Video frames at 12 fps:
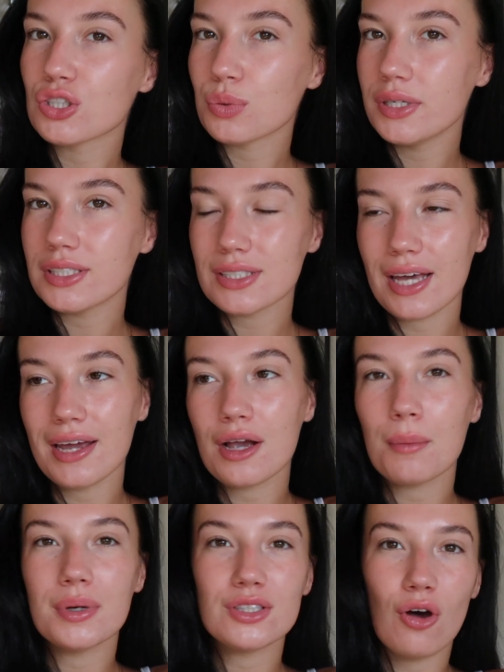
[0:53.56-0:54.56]
I just wanted to
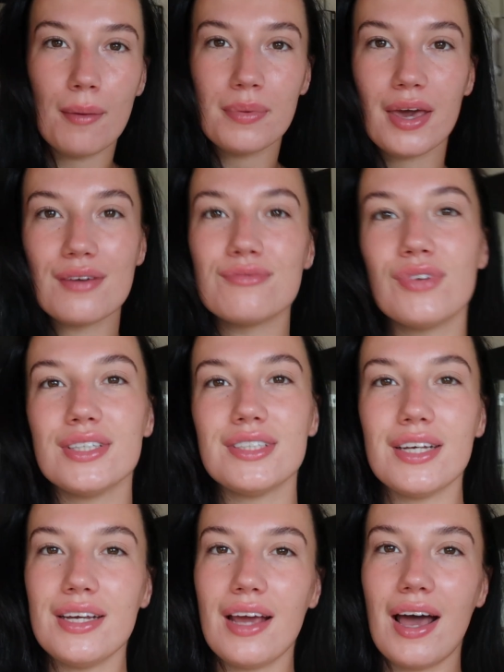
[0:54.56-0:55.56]
take my time getting
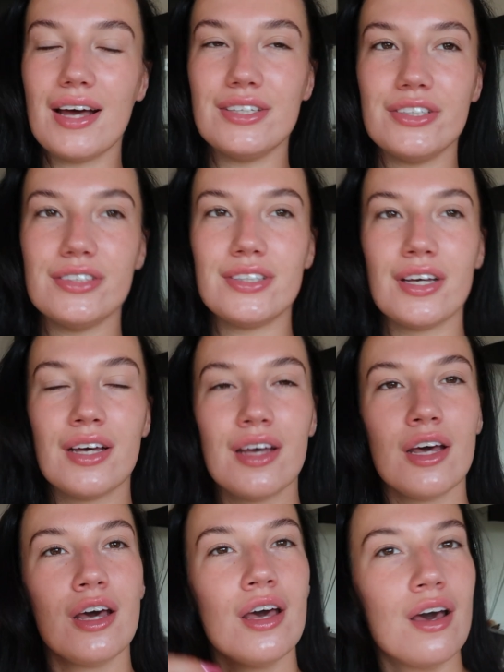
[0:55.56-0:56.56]
ready and...
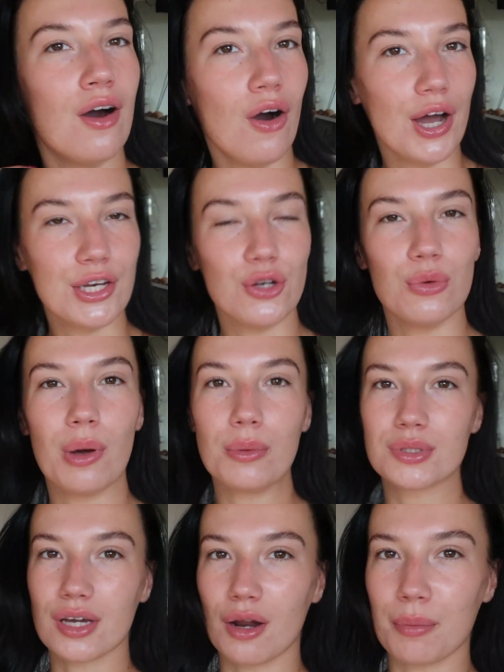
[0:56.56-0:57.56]
I knew it
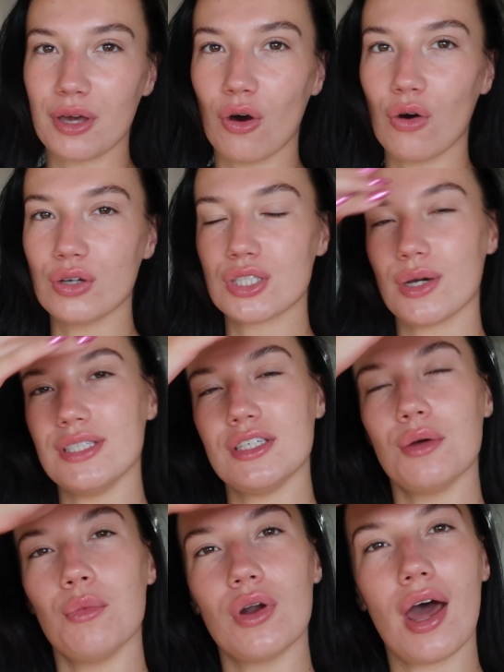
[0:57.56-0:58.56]
was going to be hot so I
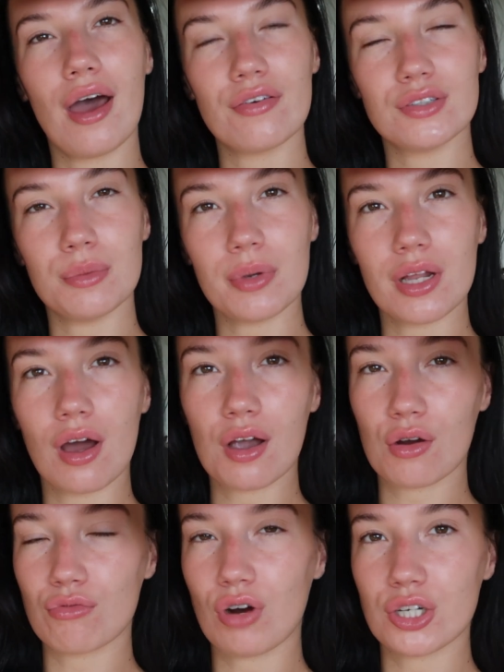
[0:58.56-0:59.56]
didn't want to have to be
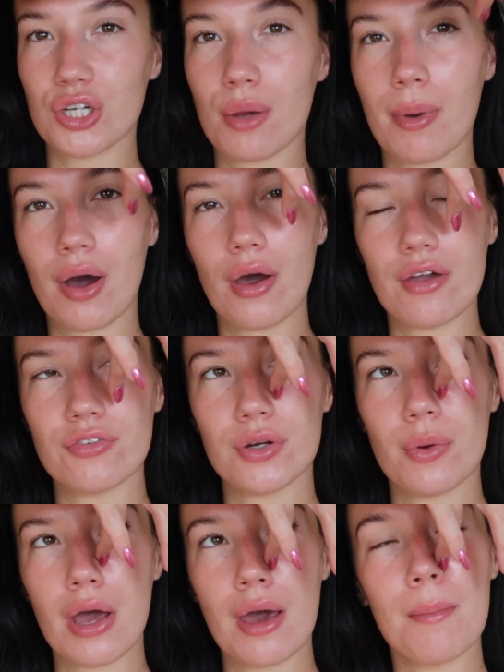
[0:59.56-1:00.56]
like rushing about
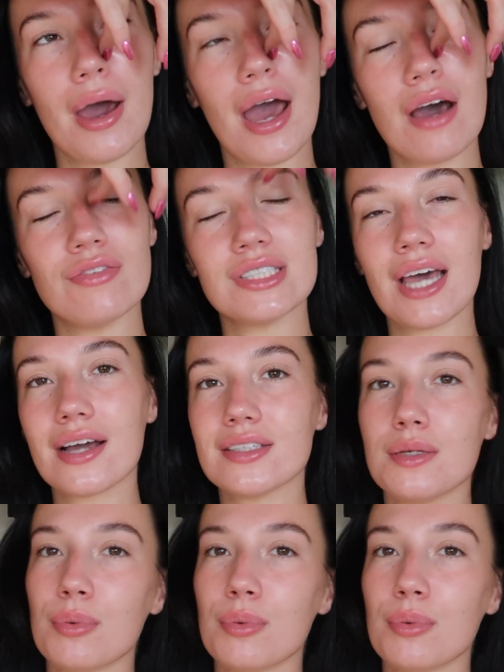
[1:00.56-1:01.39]
everywhere but I have a taxi